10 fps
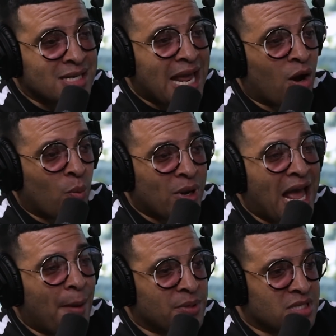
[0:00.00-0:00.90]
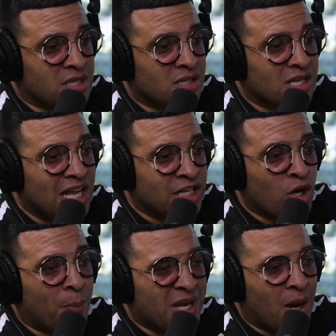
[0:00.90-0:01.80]
Now, what happens is it
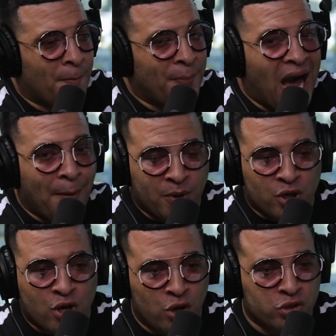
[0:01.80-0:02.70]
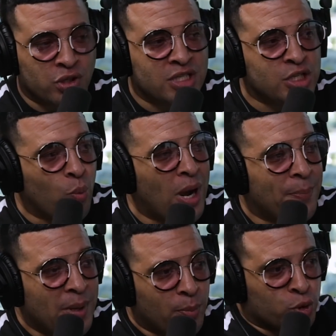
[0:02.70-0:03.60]
don't become popular culture until
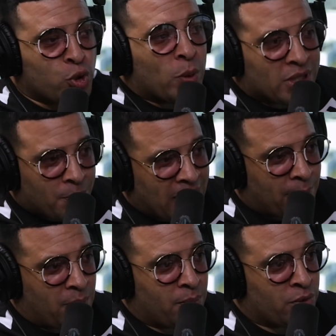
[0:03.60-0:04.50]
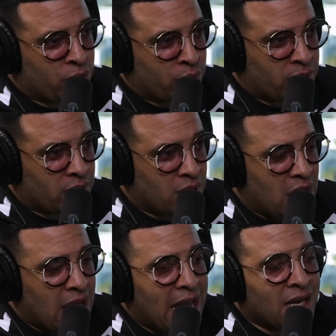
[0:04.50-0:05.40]
white people do what the black people are doing. Mm-hmm.